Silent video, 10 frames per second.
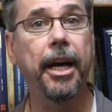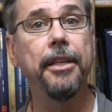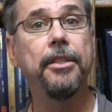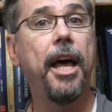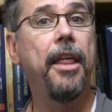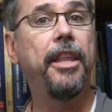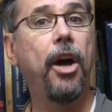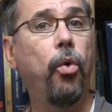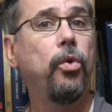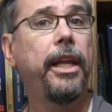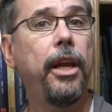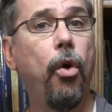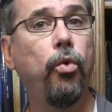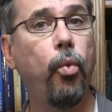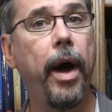because the only
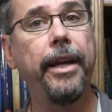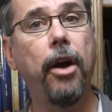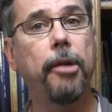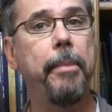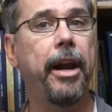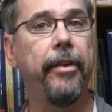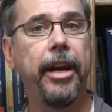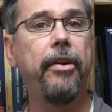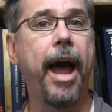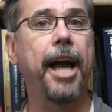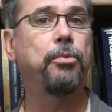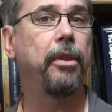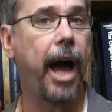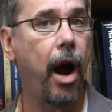known way dark matter interacts with